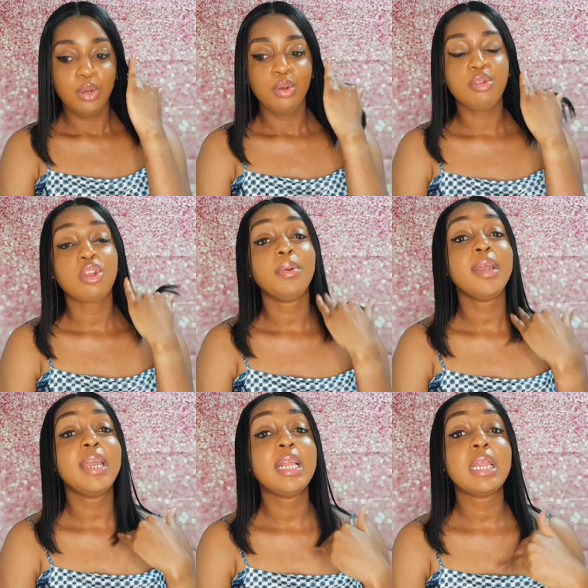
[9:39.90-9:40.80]
so we're
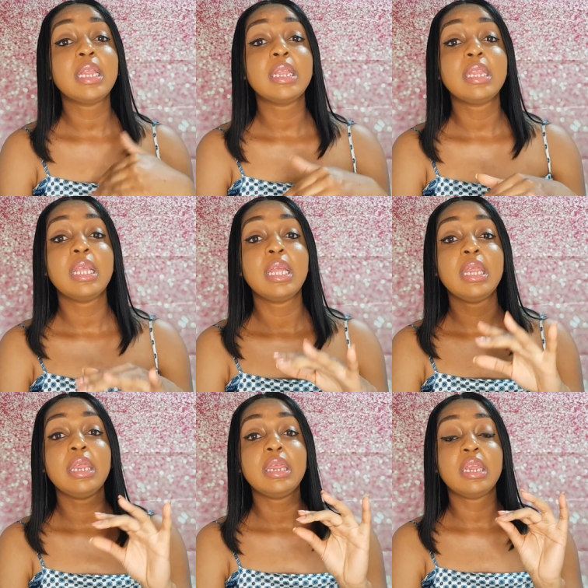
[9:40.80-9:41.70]
in
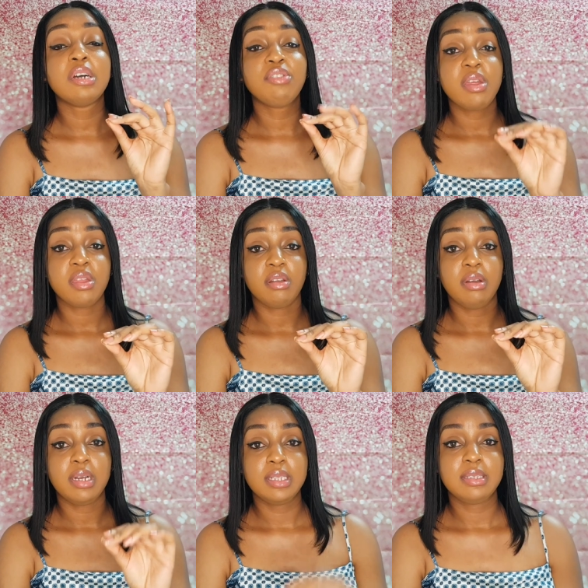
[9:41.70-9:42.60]
the
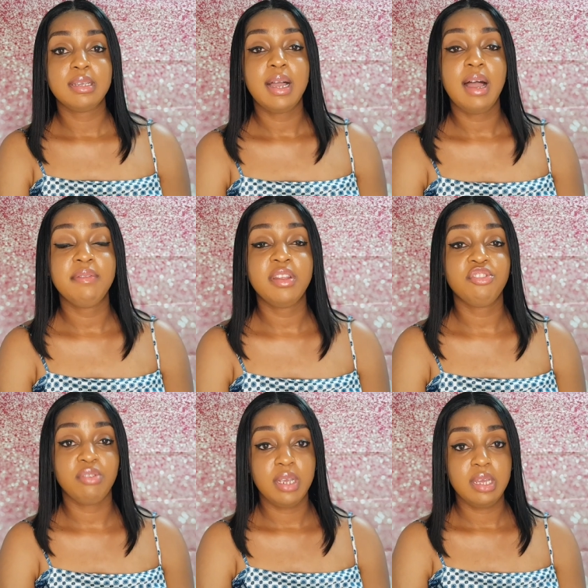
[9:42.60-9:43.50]
restaurant having
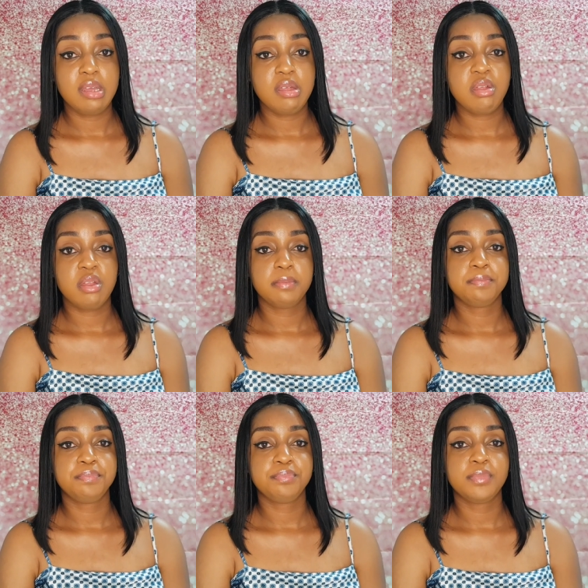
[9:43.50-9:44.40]
drinks.
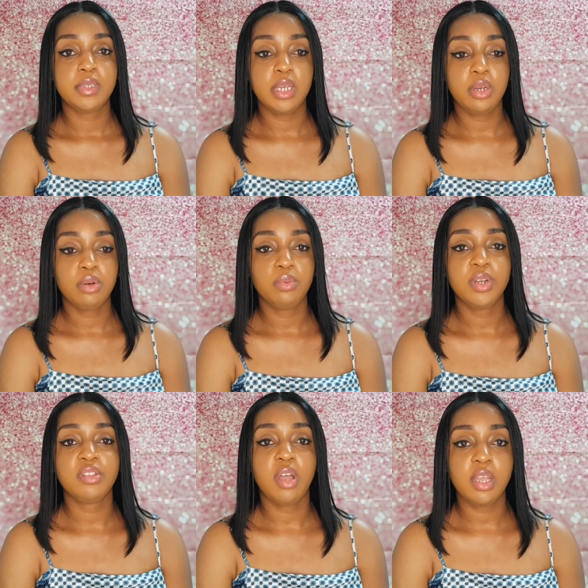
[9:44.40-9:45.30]
You know, we
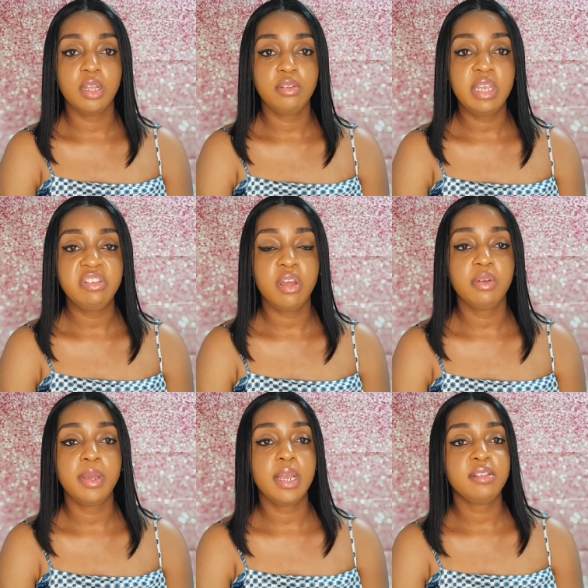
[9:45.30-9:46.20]
are talking to each other,
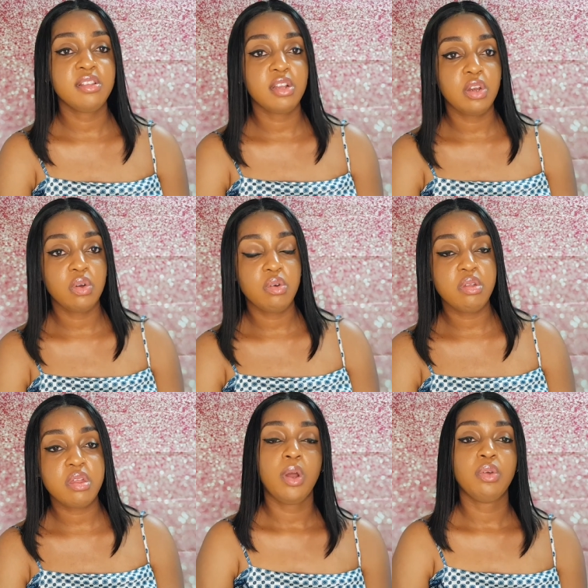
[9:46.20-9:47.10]
we are getting
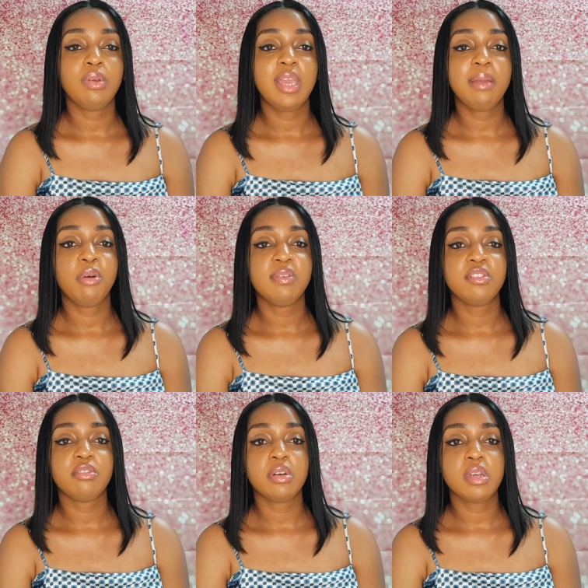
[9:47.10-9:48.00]
close. The one who came over
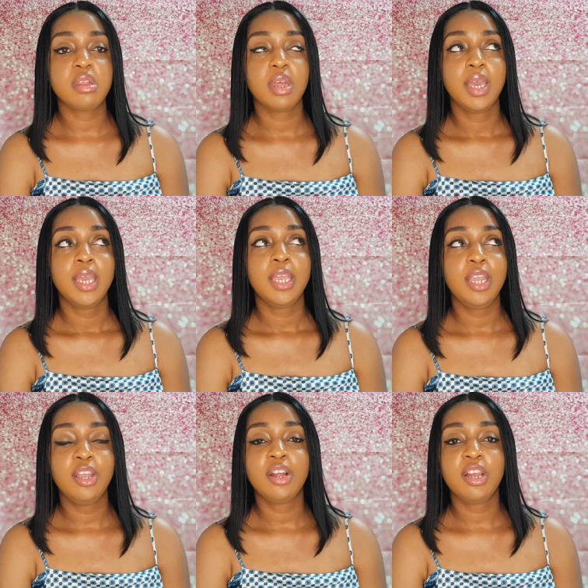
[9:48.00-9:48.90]
to us,
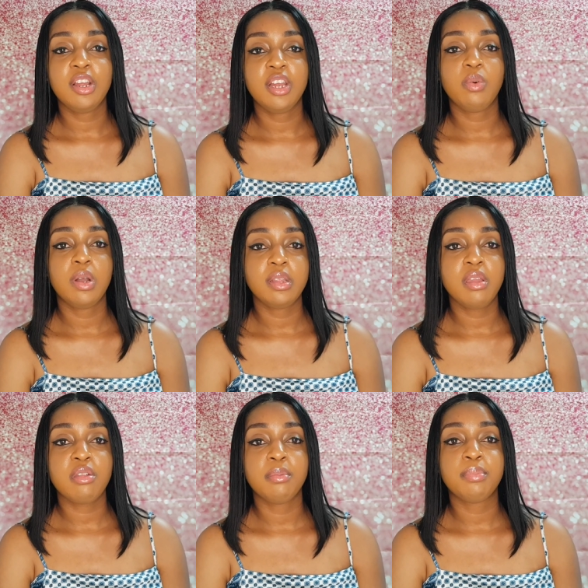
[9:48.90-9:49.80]
he clearly
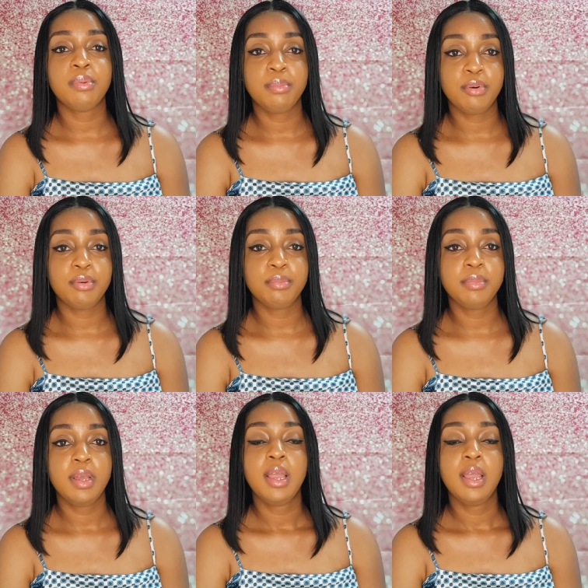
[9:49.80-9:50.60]
wanted some pom pom,